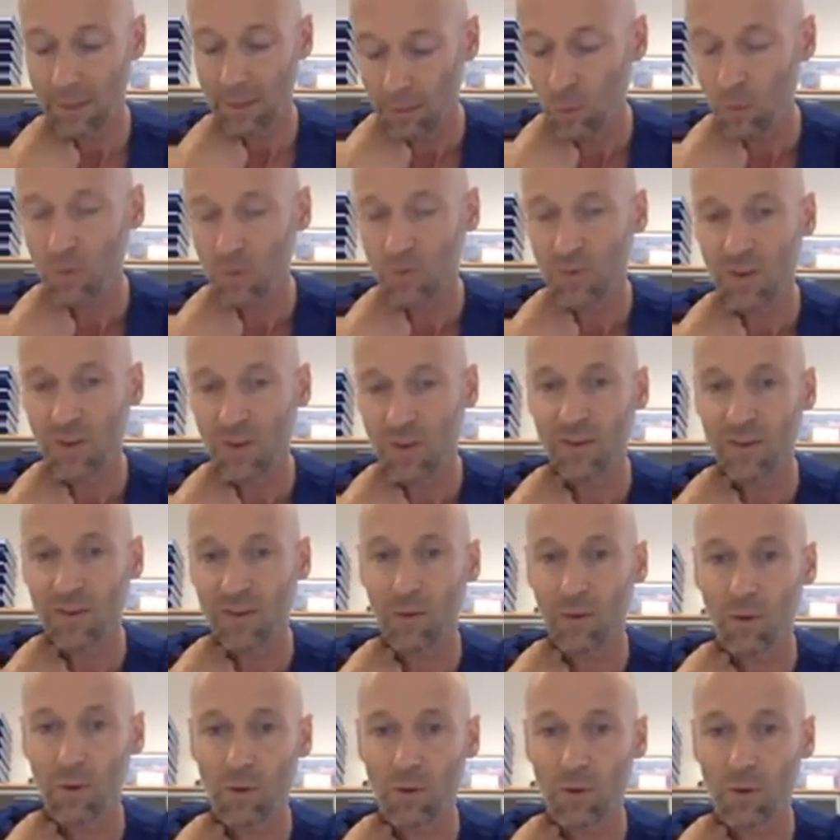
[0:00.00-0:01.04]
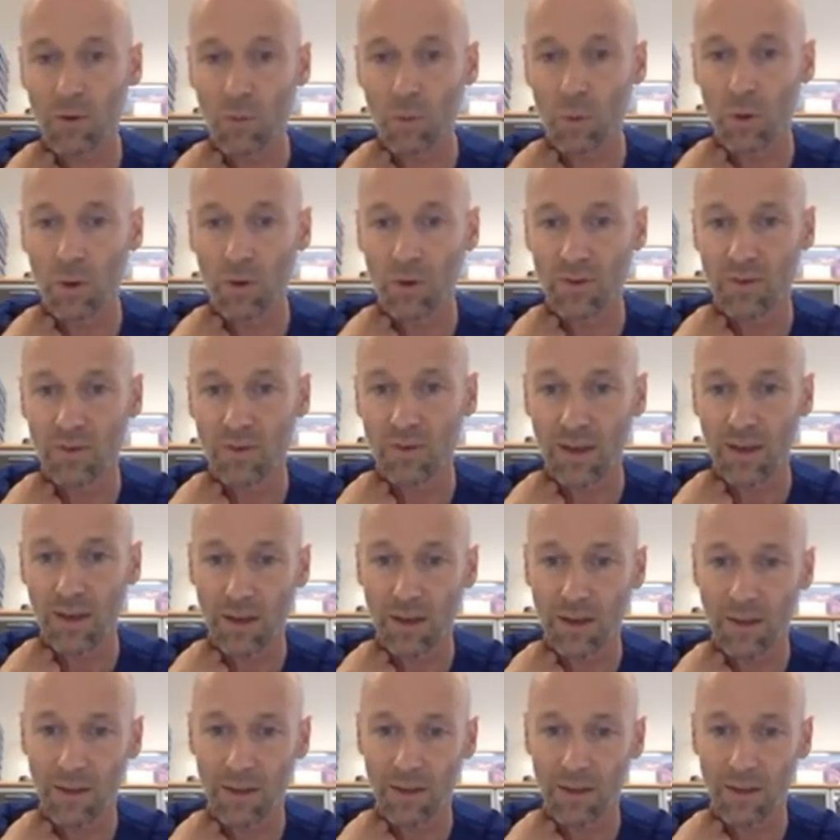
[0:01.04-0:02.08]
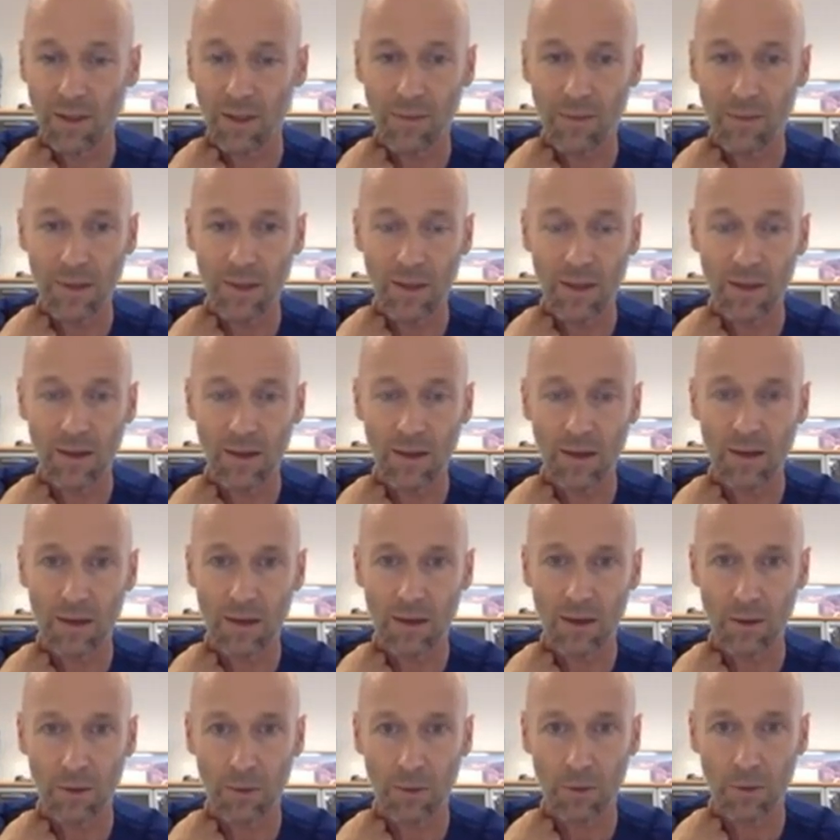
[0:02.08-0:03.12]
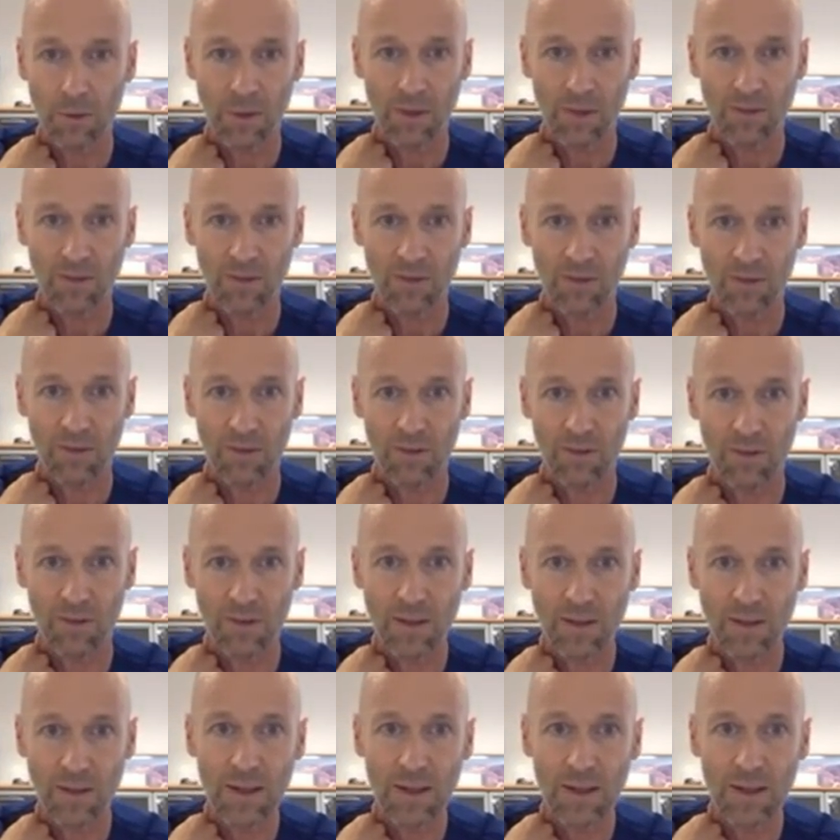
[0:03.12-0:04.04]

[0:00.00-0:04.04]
that those in general do worse than the other patients.